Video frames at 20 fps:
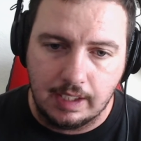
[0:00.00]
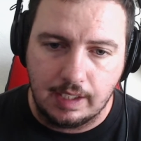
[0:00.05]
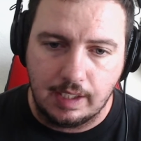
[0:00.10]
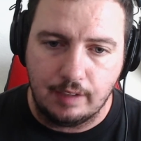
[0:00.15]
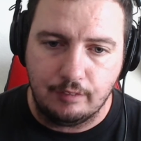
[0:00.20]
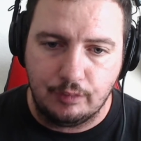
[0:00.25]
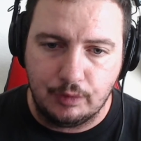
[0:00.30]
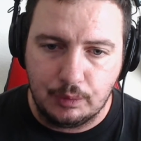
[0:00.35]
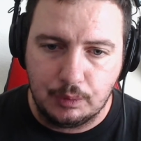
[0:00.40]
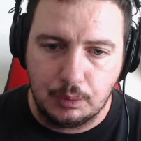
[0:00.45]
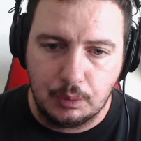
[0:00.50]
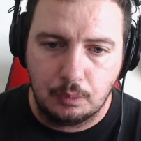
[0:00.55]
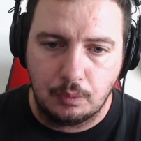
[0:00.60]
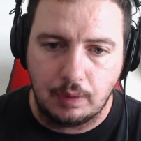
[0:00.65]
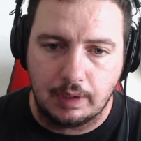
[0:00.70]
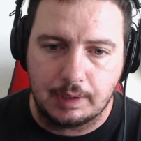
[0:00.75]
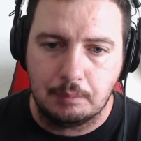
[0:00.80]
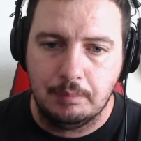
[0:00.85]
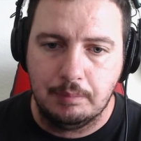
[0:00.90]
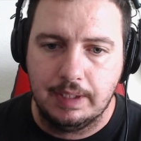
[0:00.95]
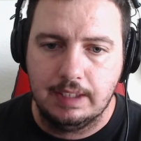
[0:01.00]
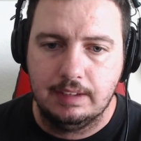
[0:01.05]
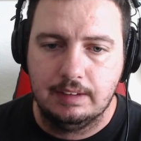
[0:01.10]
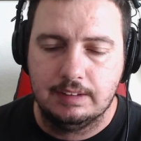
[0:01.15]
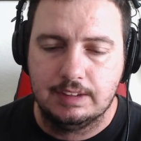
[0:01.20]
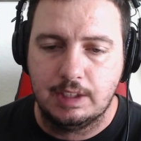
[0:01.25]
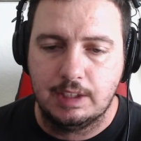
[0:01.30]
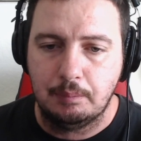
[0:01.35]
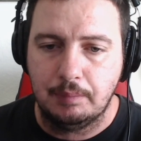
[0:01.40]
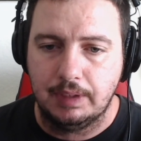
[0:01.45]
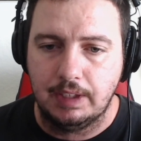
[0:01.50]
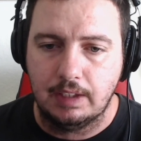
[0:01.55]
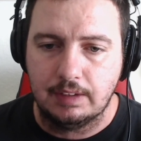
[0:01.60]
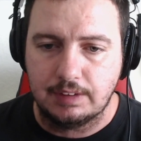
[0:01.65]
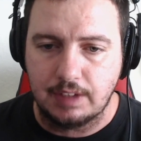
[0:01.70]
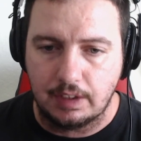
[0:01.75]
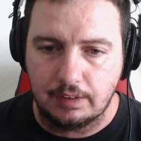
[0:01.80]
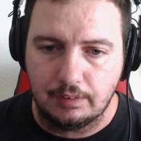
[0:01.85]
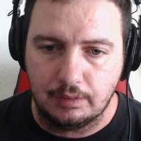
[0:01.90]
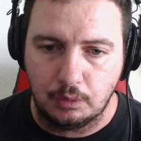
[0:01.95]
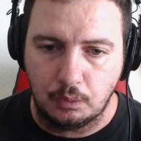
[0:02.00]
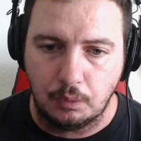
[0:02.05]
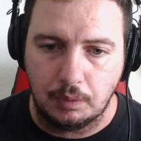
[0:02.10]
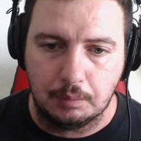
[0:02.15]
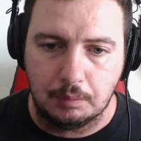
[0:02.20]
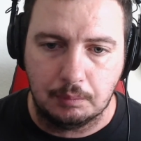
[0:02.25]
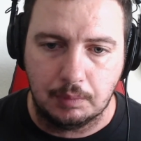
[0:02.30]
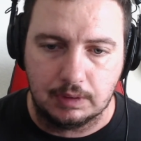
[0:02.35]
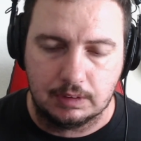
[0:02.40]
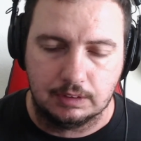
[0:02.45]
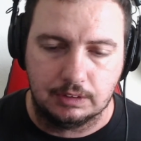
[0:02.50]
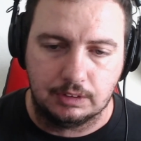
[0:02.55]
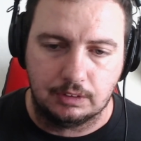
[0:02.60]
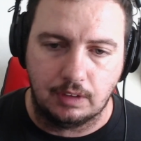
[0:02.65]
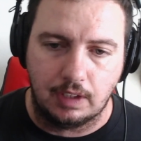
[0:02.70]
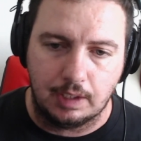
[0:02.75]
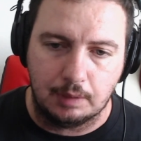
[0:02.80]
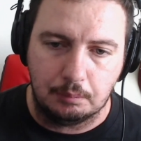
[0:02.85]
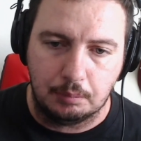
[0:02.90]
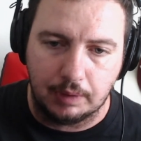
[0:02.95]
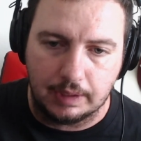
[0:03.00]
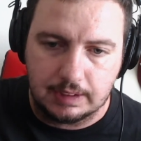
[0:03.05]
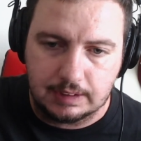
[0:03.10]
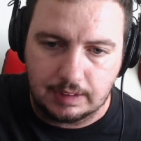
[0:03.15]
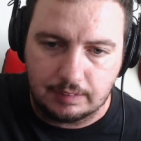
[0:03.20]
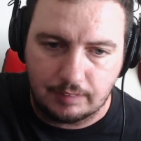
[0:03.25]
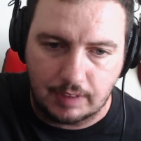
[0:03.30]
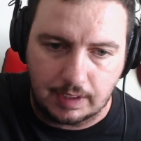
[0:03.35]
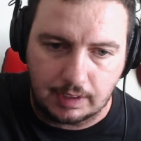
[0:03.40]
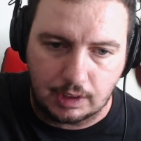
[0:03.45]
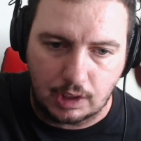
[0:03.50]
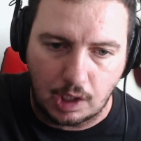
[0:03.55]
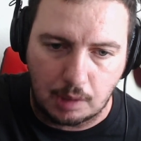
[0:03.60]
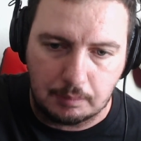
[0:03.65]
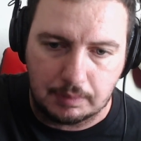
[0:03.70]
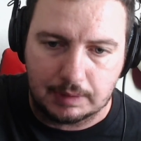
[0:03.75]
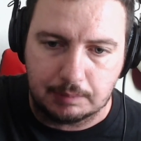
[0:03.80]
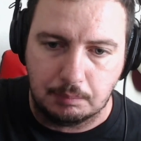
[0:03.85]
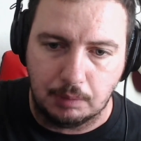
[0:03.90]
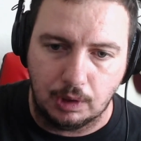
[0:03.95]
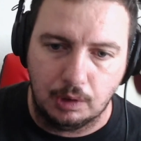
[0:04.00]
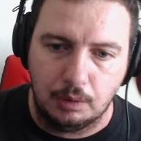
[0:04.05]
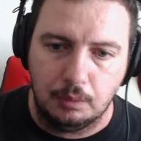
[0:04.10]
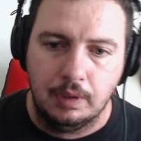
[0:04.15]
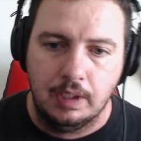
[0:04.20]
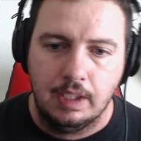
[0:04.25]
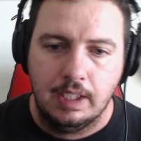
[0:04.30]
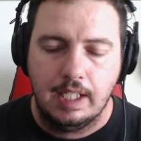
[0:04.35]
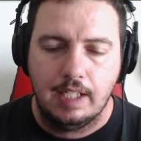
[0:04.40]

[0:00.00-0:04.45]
If you do recommend something else other than QuickBooks and Stride, please leave that in the comments below.